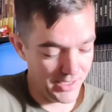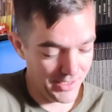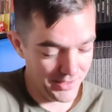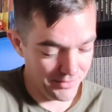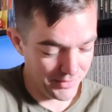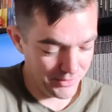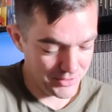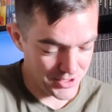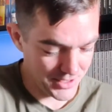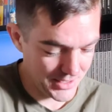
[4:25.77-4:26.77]
in the
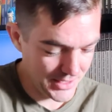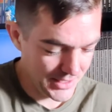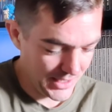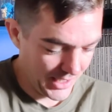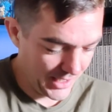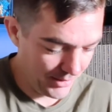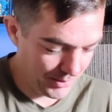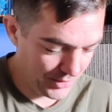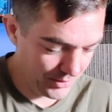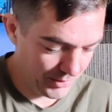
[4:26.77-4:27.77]
future.
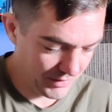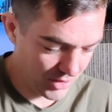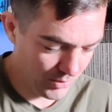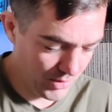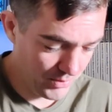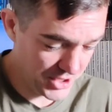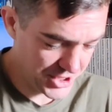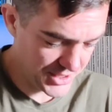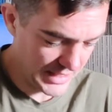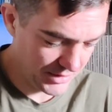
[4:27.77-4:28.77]
But we've got one
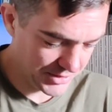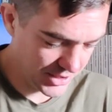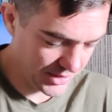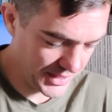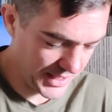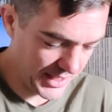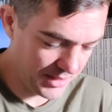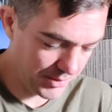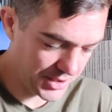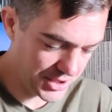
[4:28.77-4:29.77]
which I'll certainly
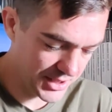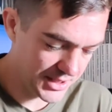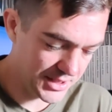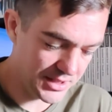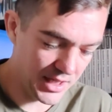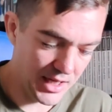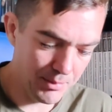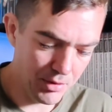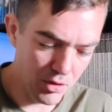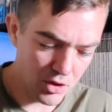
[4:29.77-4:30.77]
keep, which is
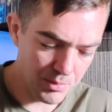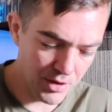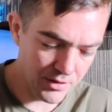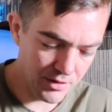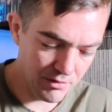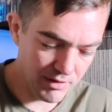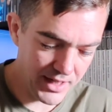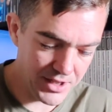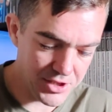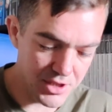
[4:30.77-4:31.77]
Pokemon
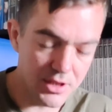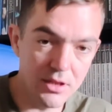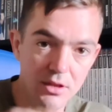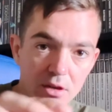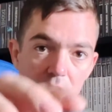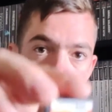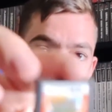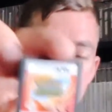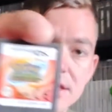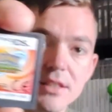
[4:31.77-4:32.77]
Ranger
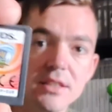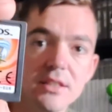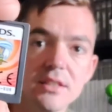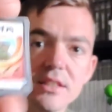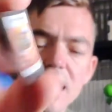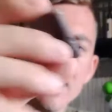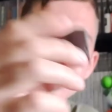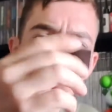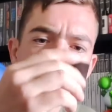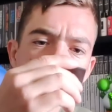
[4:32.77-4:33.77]
Guardian
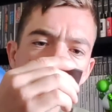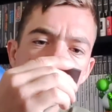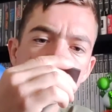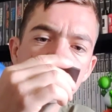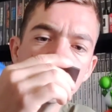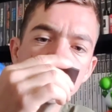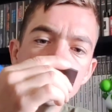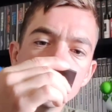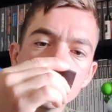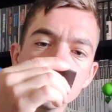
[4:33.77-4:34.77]
Signs.
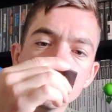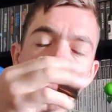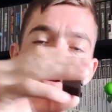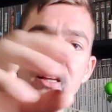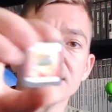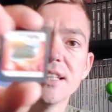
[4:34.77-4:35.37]
Some